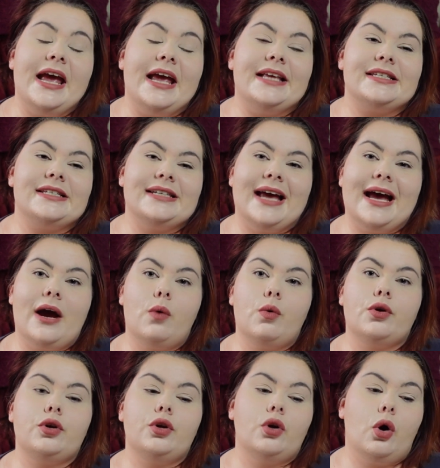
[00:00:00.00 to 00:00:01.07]
is now
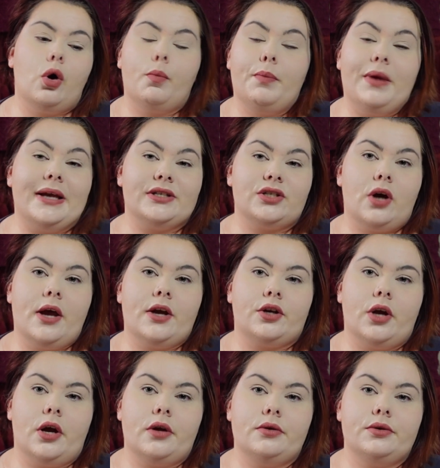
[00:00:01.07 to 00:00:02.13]
not being
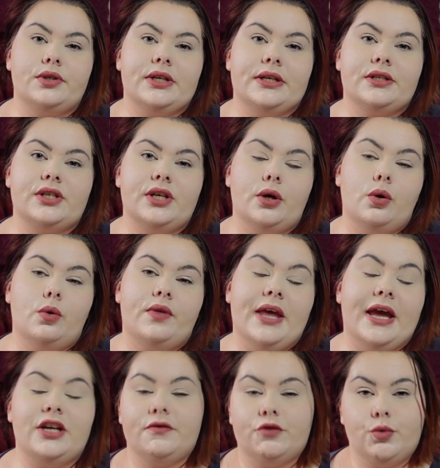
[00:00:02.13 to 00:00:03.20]
diagnosed until the
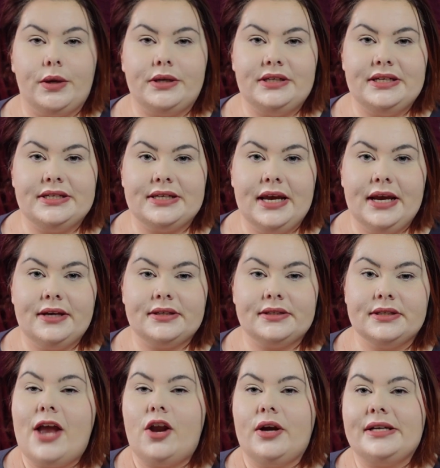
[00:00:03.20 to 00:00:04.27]
age of
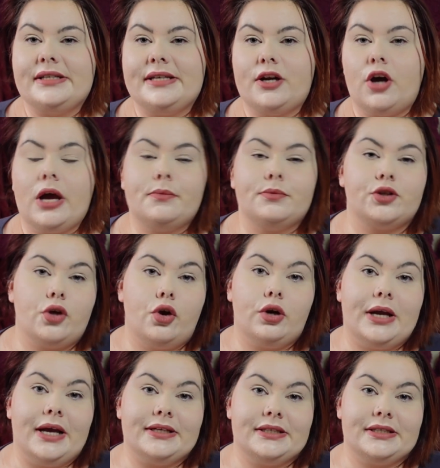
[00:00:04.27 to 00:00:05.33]
26. And I said, I'm so
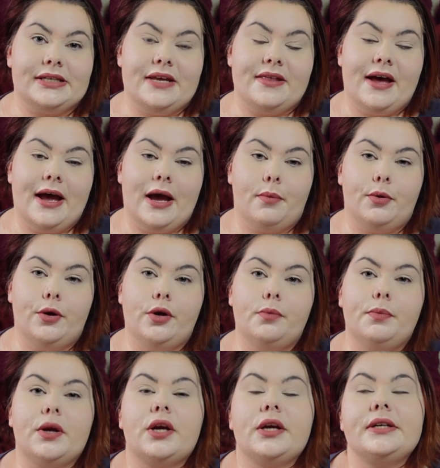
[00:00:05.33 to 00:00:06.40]
glad to see that happen,
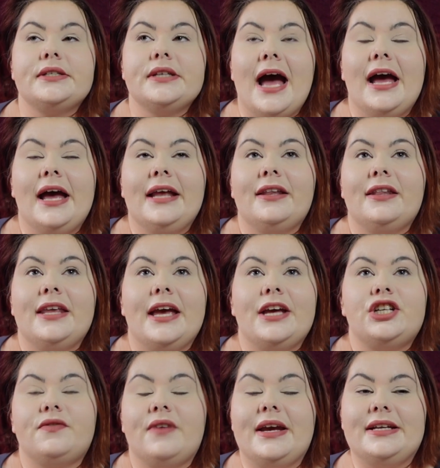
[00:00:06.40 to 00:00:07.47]
because at the
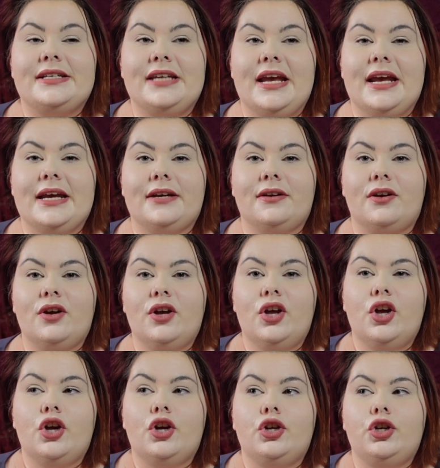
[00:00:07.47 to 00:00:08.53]
age of 18,
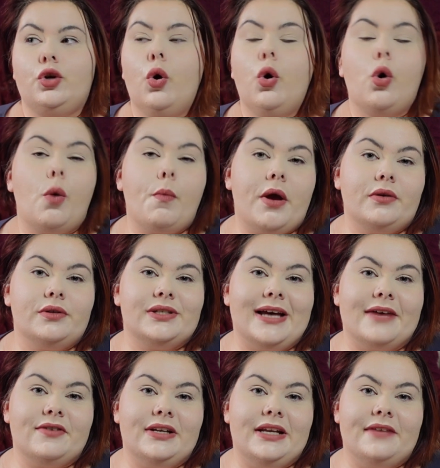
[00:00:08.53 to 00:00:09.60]
your hormones
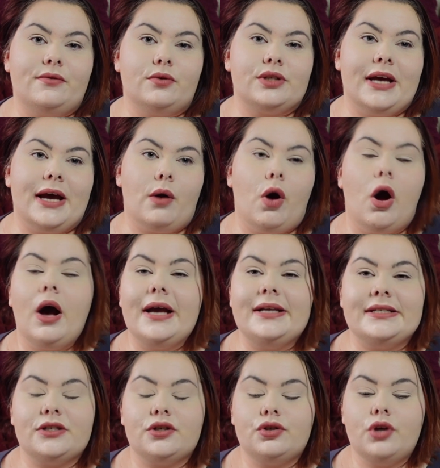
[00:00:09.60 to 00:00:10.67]
haven't leveled out. I
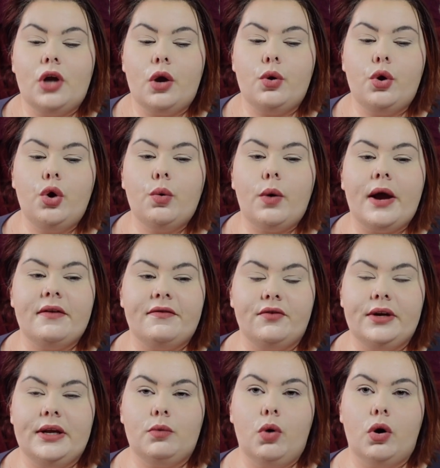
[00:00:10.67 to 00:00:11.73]
didn't know who I
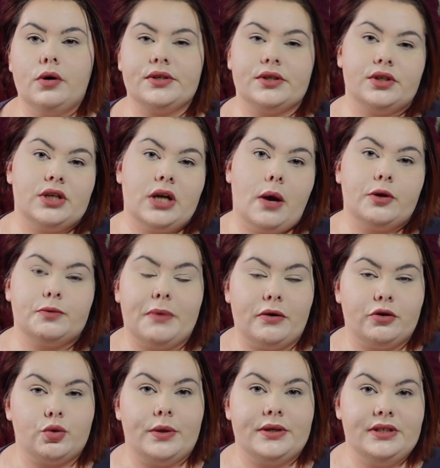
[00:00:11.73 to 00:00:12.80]
fully was until I was
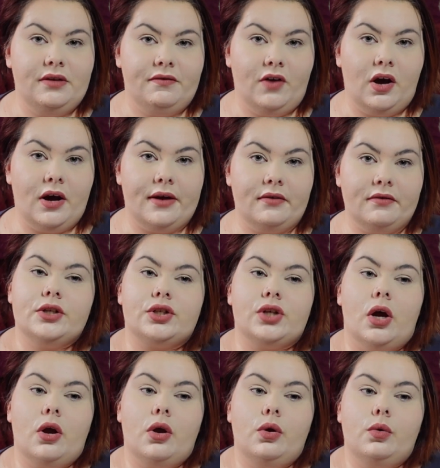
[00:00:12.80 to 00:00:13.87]
about 25.
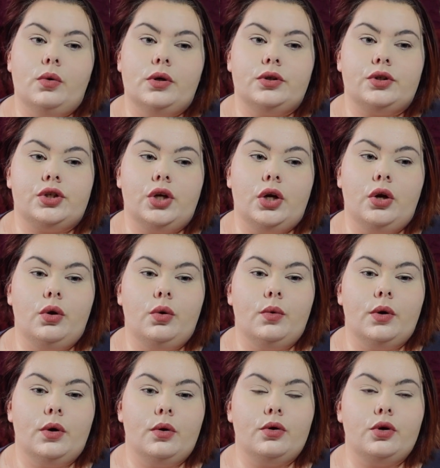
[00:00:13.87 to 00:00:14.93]
So
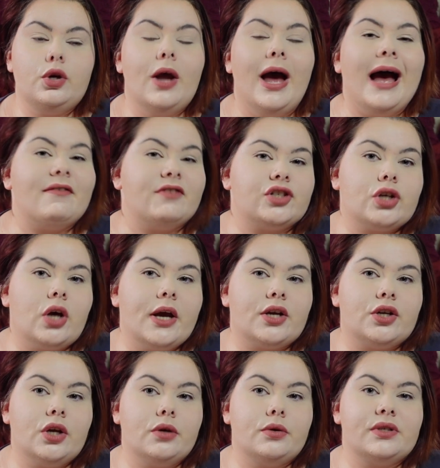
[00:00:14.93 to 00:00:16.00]
to have a
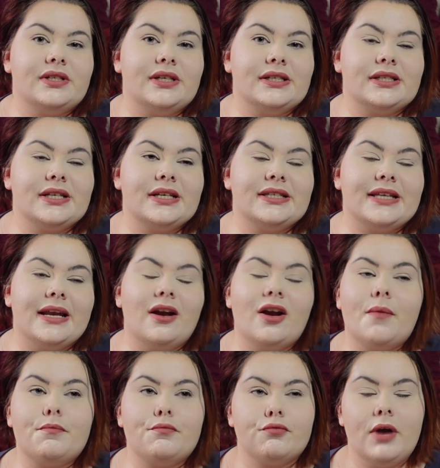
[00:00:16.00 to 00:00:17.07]
diagnosis that's then an
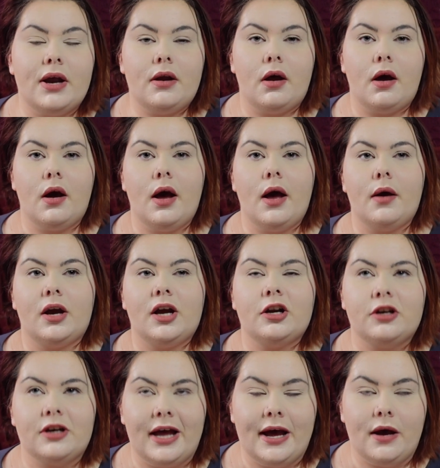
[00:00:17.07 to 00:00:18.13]
umbrella, a
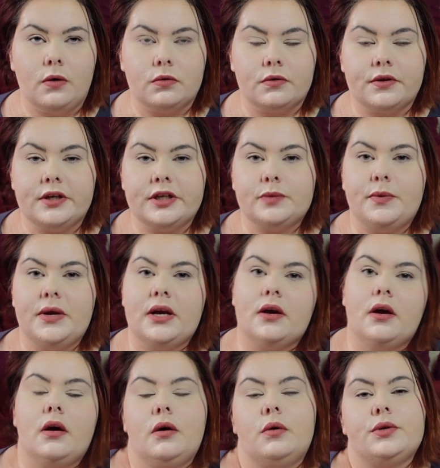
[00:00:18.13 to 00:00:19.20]
cloud that is being
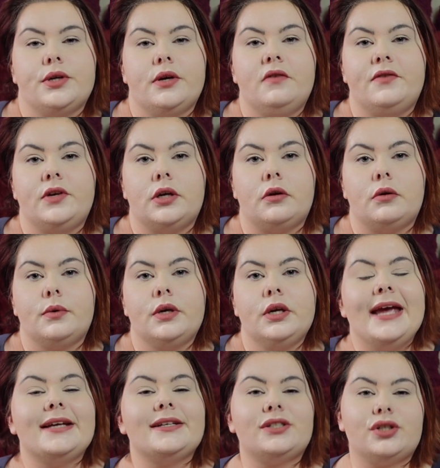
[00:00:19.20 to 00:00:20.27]
hurled over you,
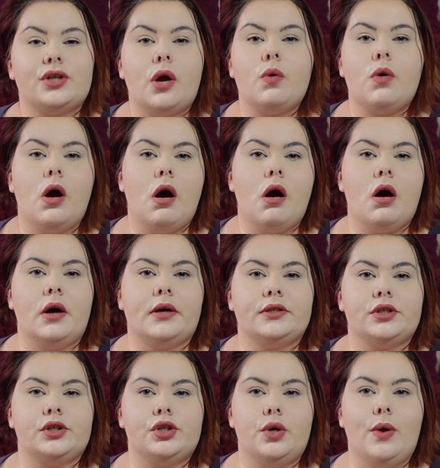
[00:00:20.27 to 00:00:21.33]
it is so
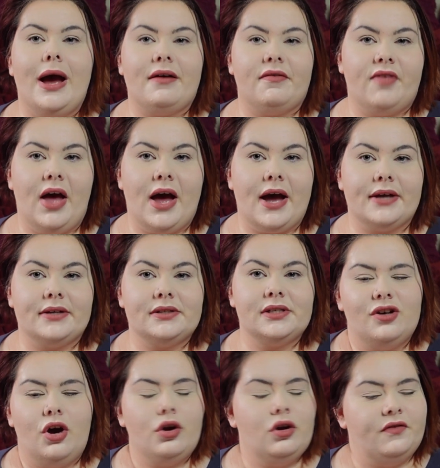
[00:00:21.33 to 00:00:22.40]
hard to have that
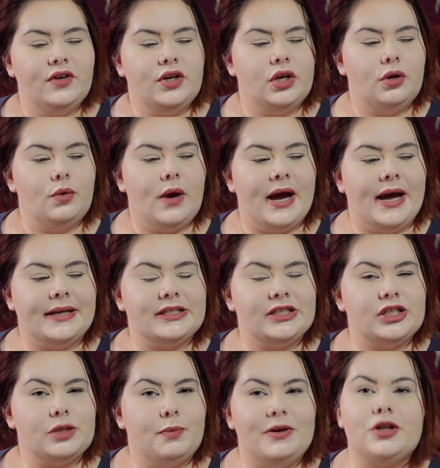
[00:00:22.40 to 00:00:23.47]
over you
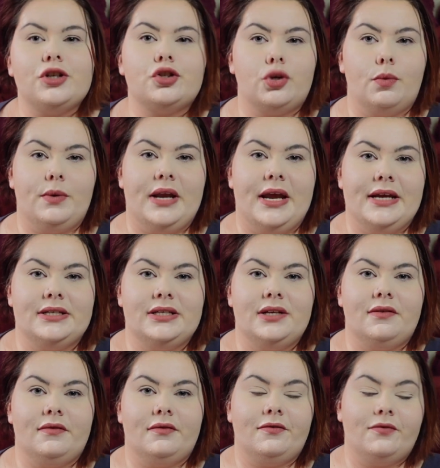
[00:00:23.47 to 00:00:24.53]
and to be
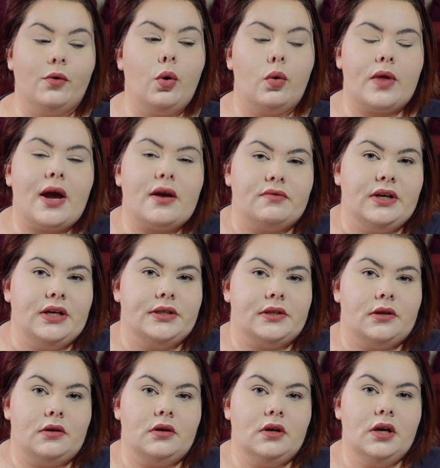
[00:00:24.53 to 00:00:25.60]
discriminated for that
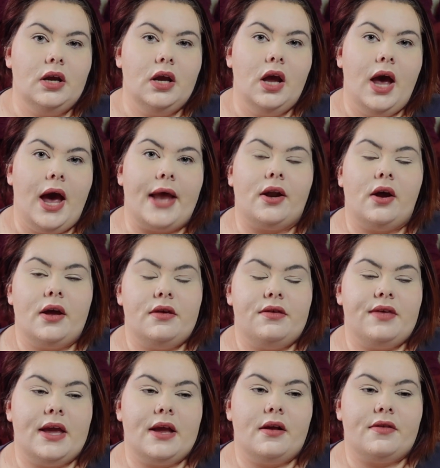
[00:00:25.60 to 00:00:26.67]
reason. And I
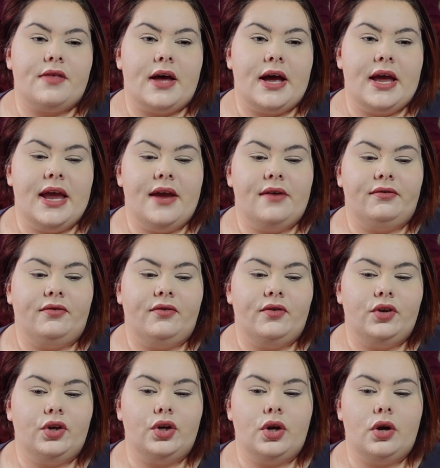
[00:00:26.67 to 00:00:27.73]
think that if,
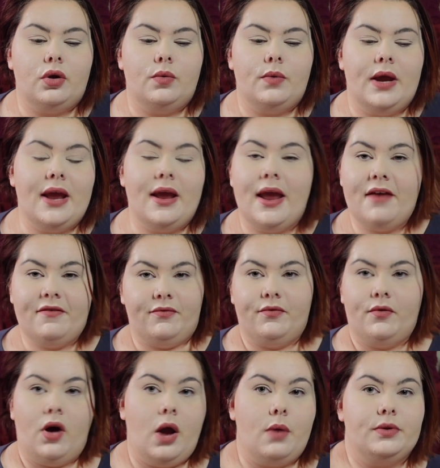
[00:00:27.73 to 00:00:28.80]
you know, if
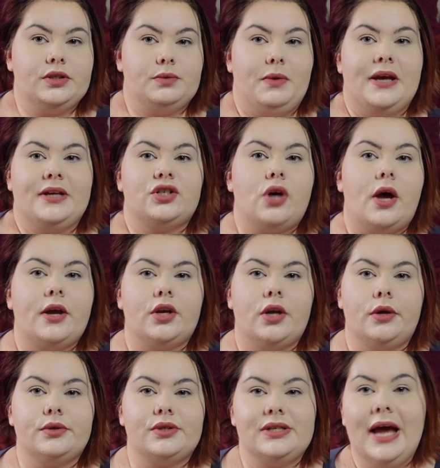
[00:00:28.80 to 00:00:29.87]
I was being
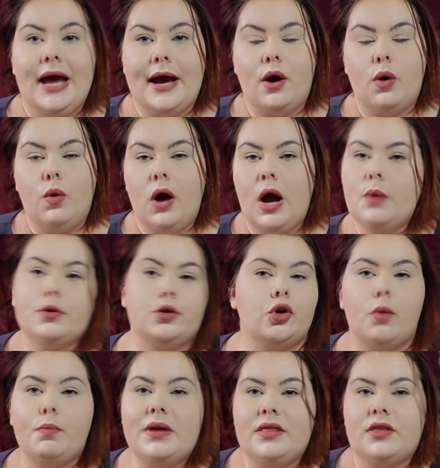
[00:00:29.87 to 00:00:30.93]
diagnosed now, I would
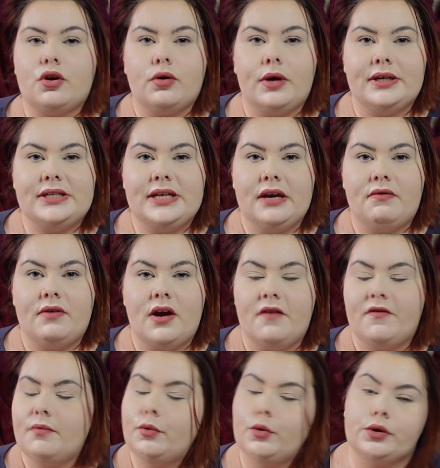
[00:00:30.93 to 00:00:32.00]
not meet the criteria
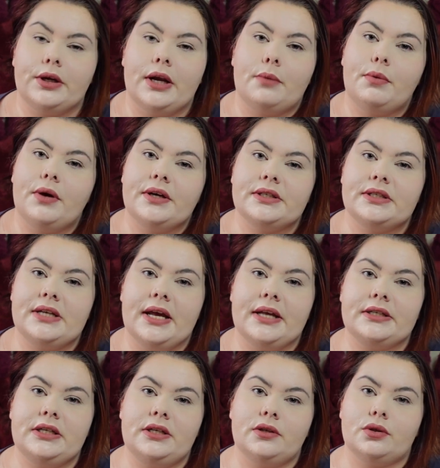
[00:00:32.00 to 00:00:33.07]
of a borderline
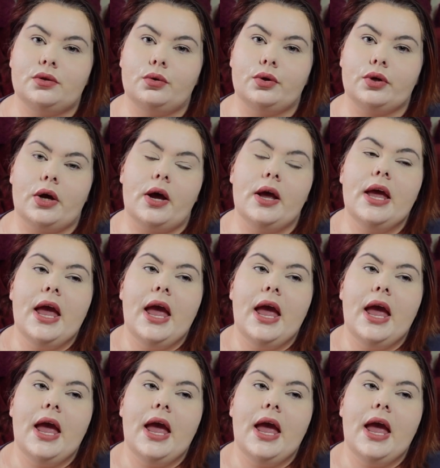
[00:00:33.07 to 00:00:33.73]
personality disorder.